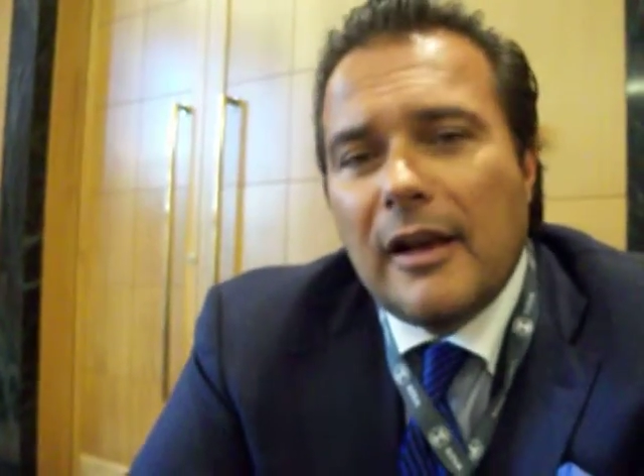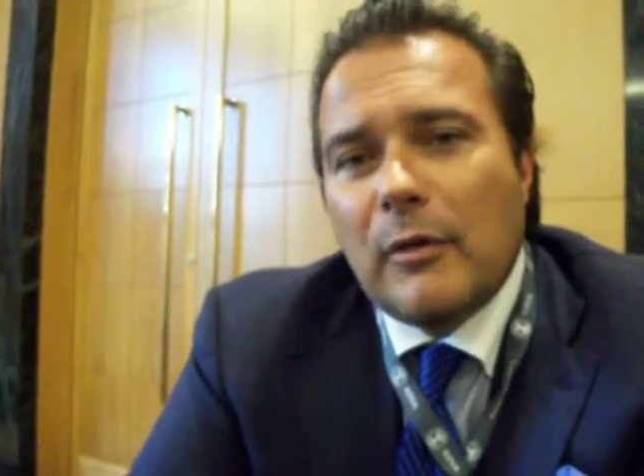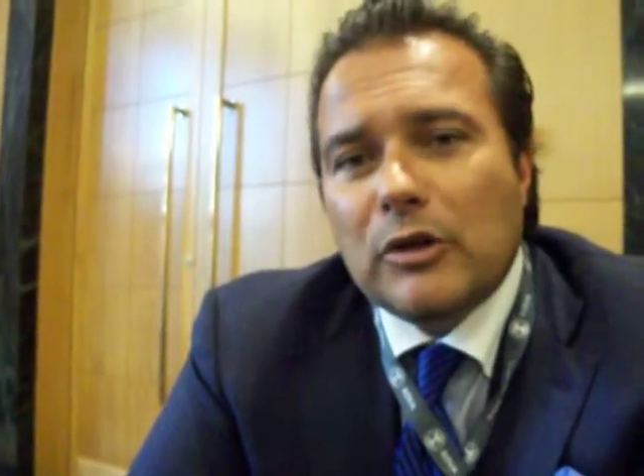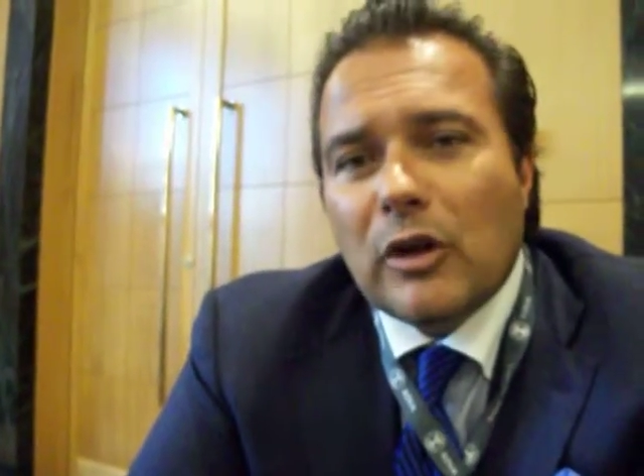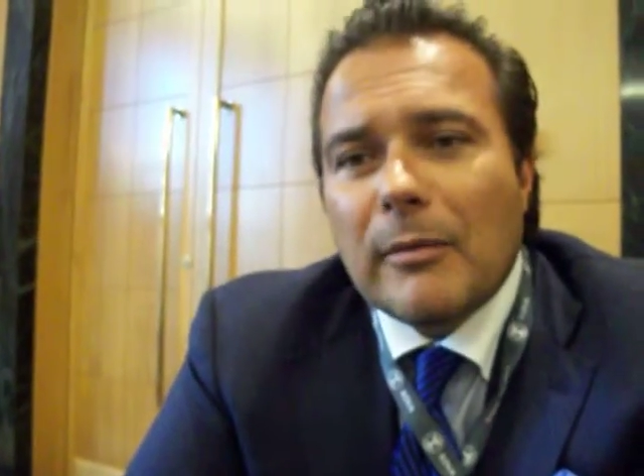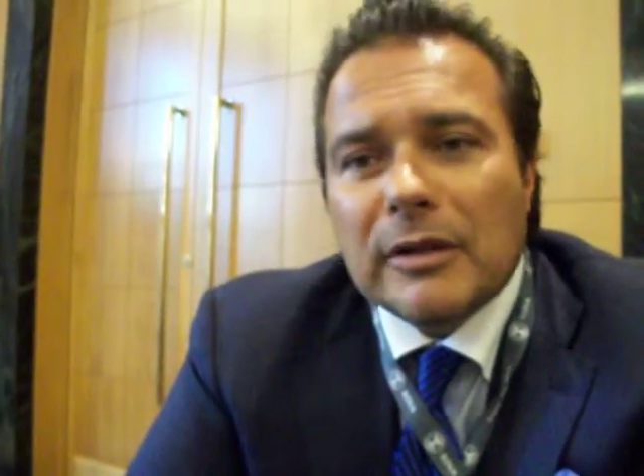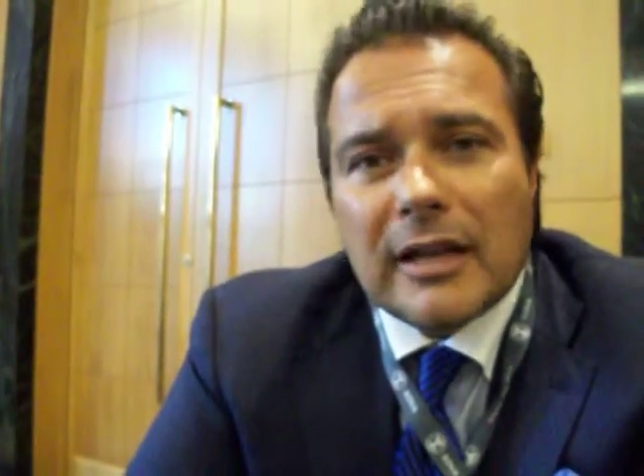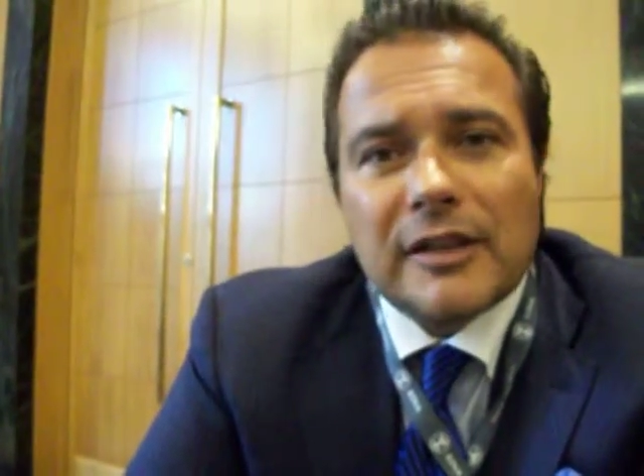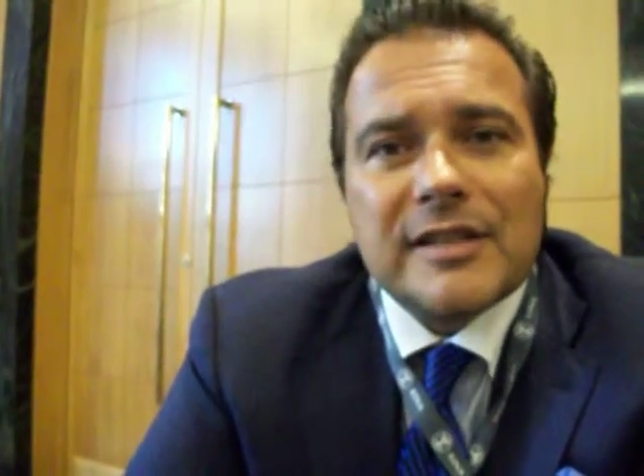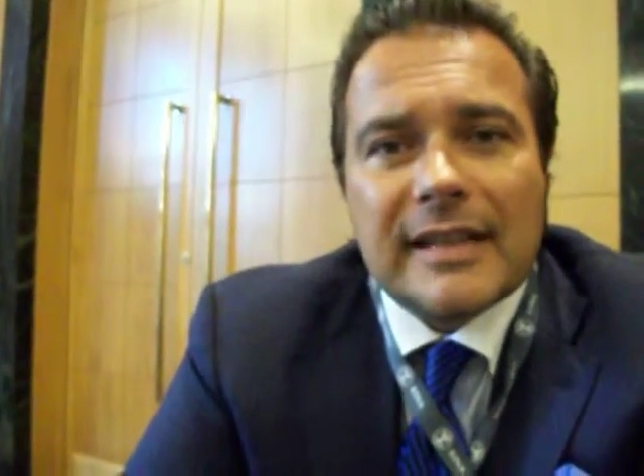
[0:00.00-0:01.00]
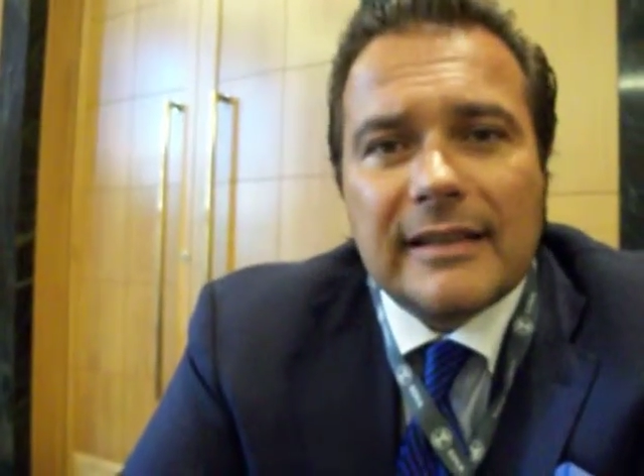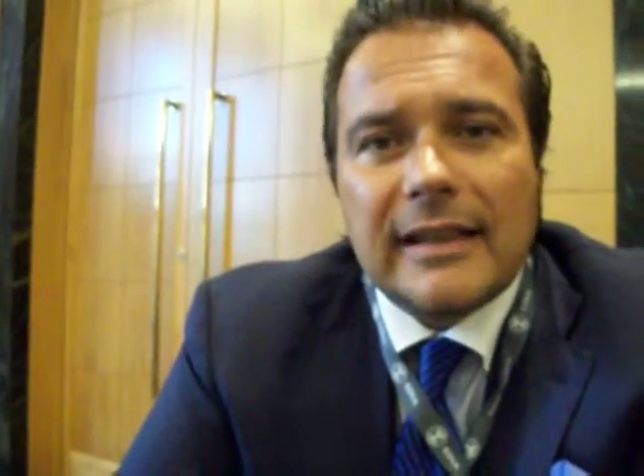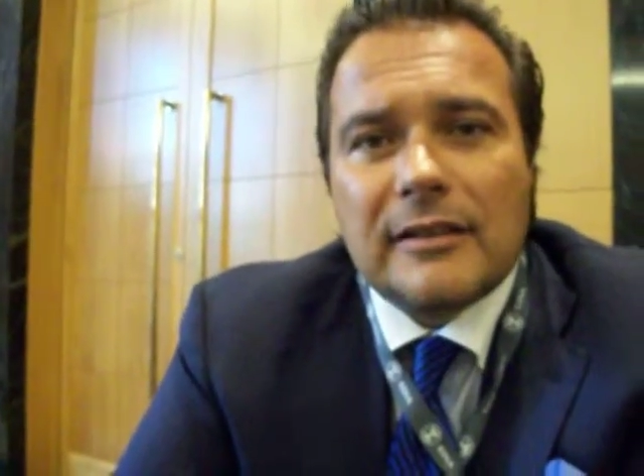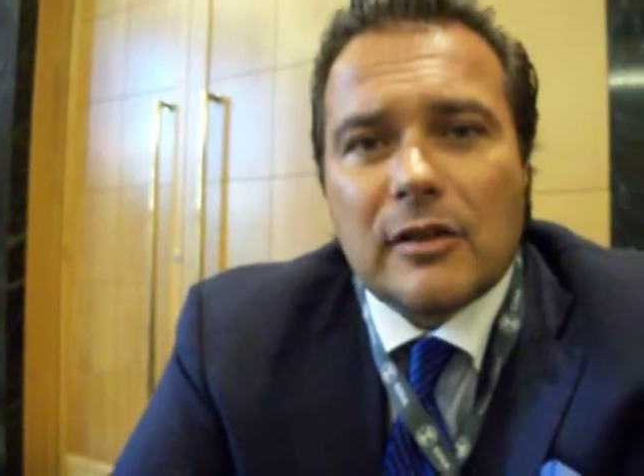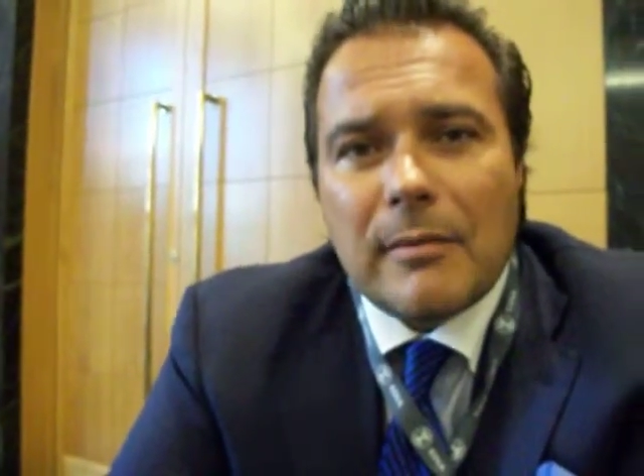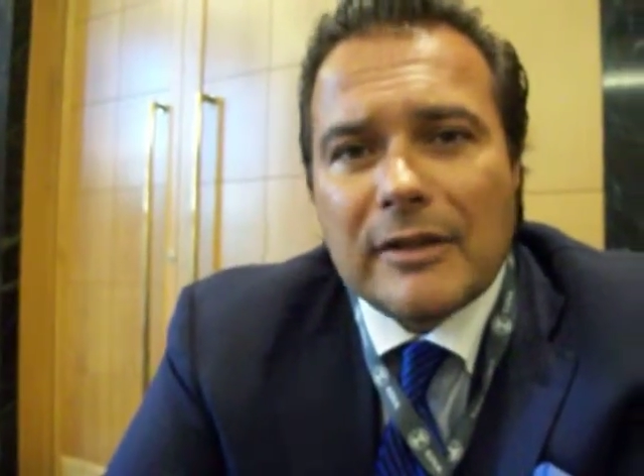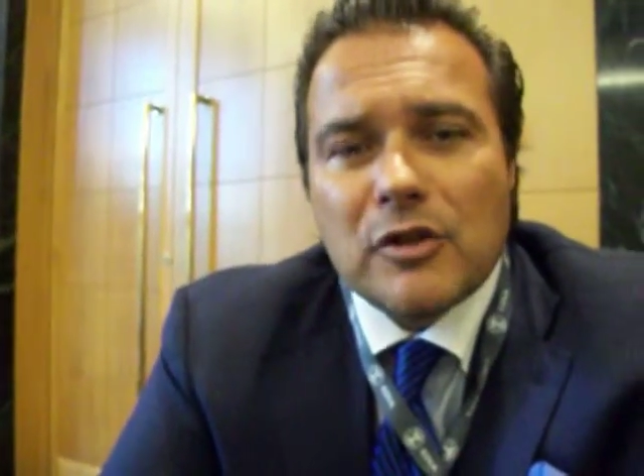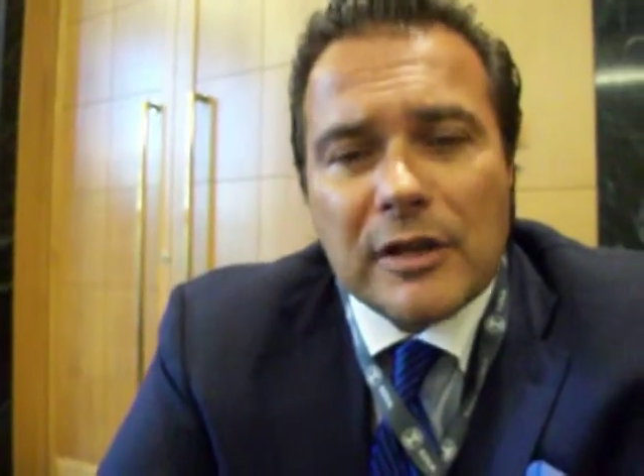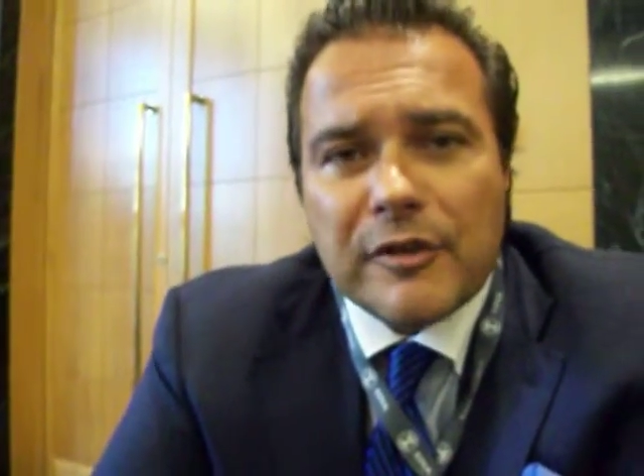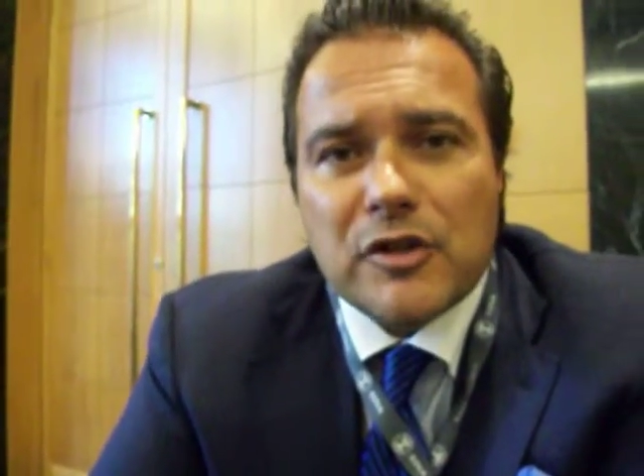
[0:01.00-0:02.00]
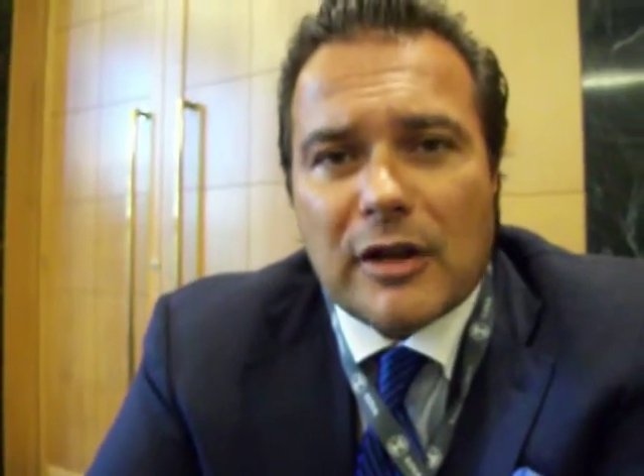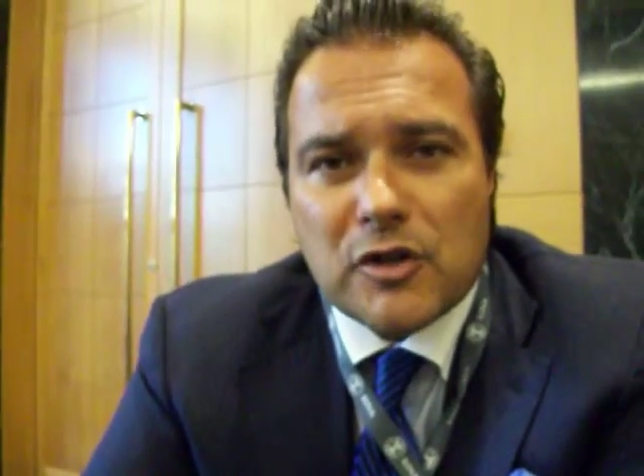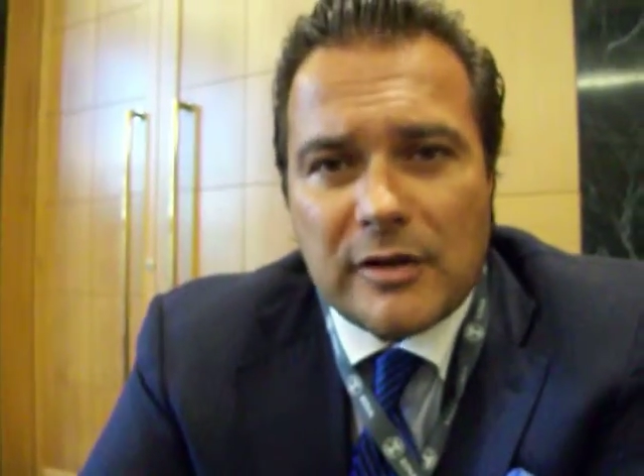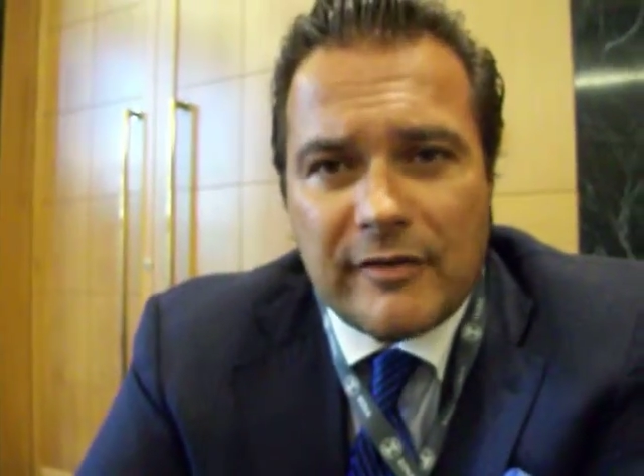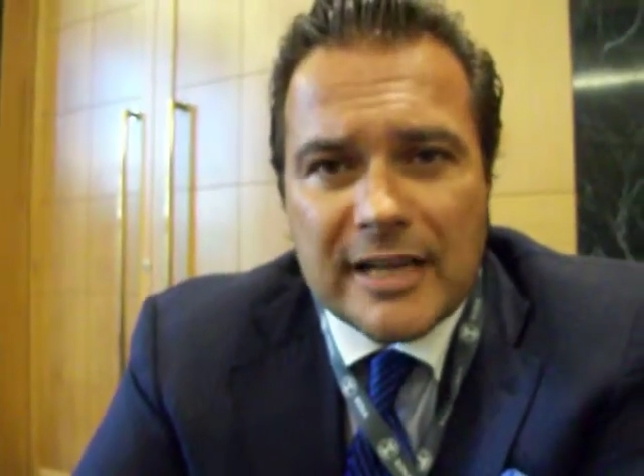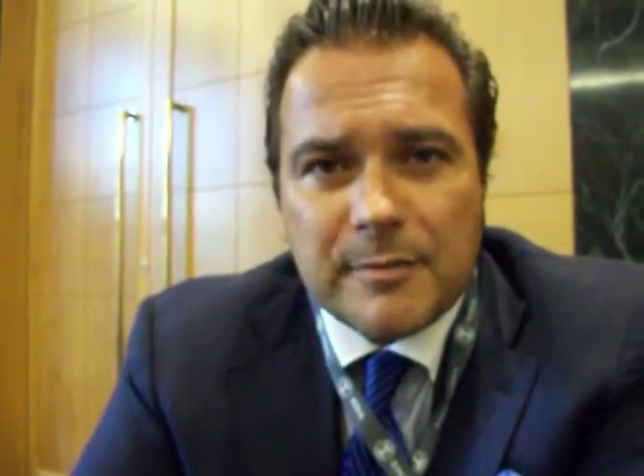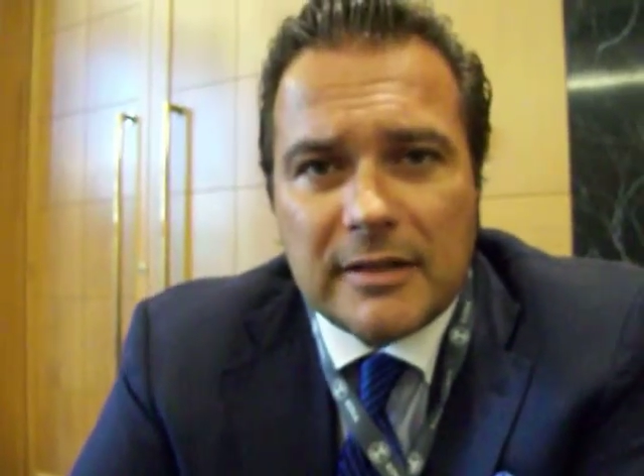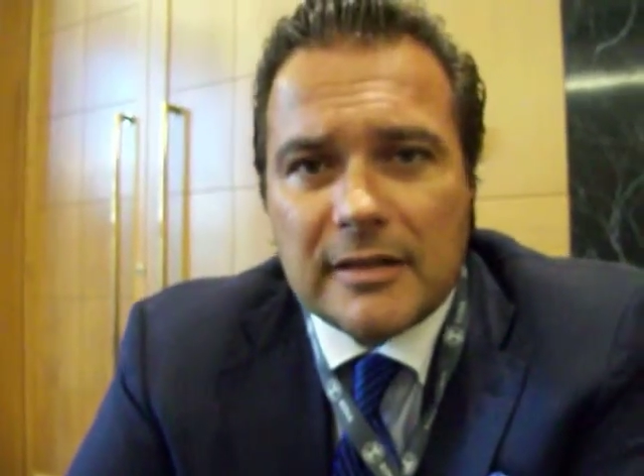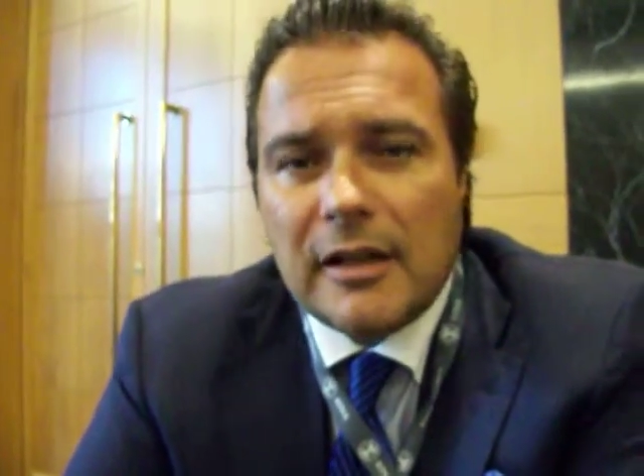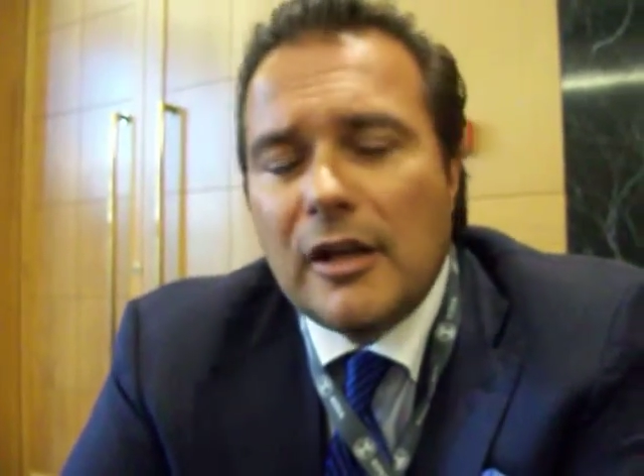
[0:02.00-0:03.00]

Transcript: We're talking about countries that need tremendous infrastructure investment.